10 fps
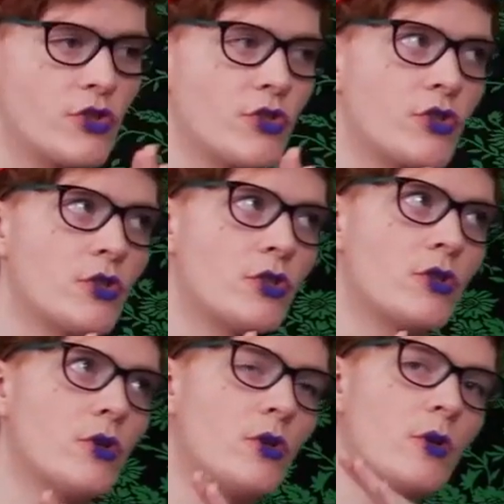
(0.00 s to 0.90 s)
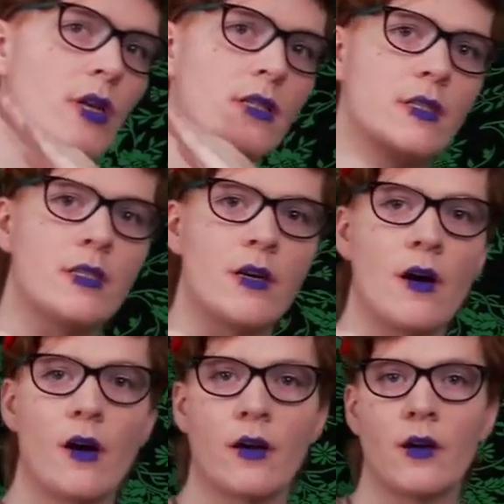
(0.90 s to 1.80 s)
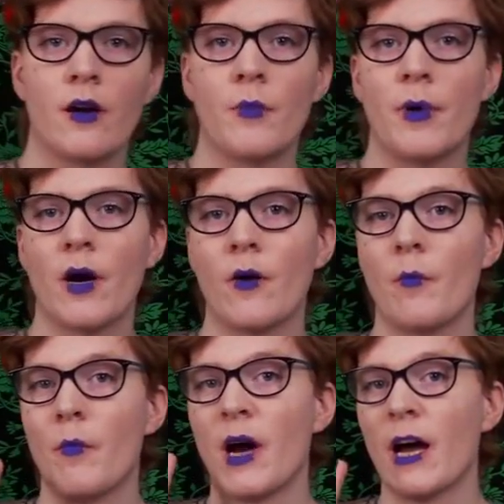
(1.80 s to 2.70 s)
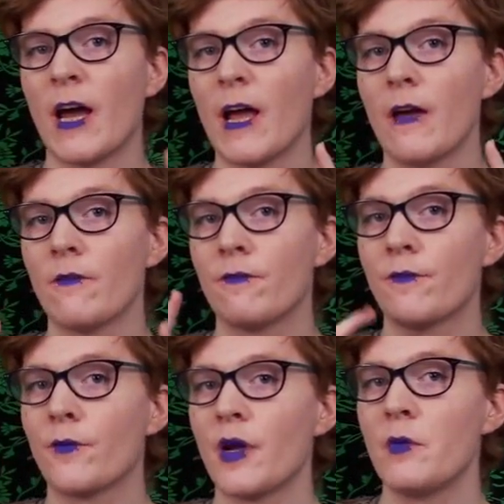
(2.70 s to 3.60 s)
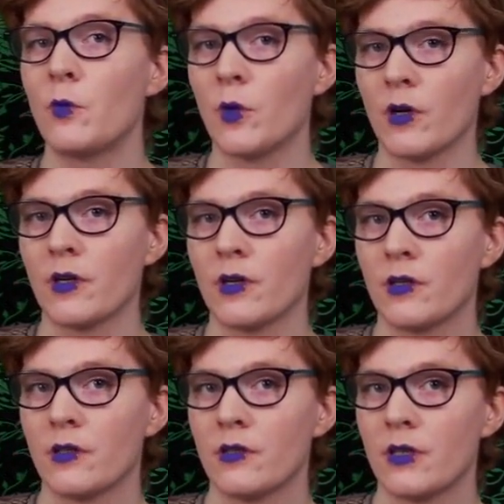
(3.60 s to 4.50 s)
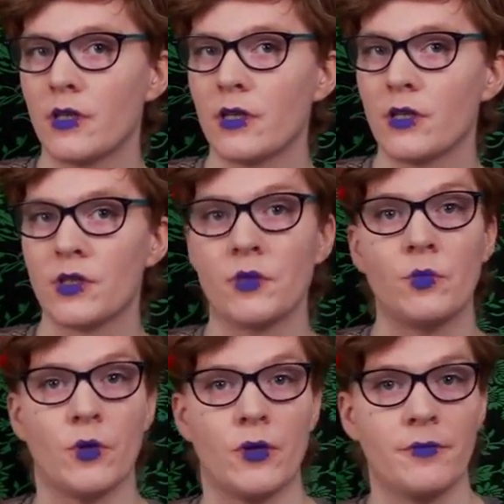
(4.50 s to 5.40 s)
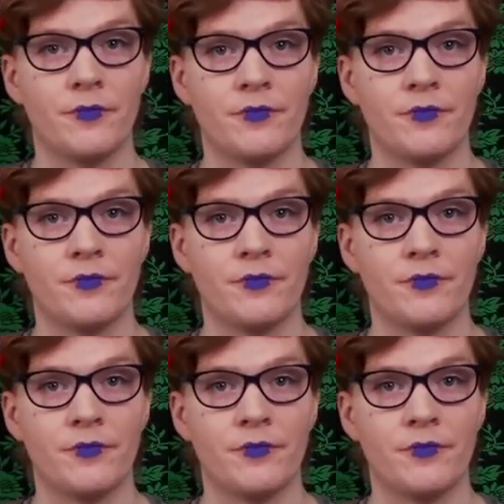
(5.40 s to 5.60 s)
So let's talk about my framework uh, some more.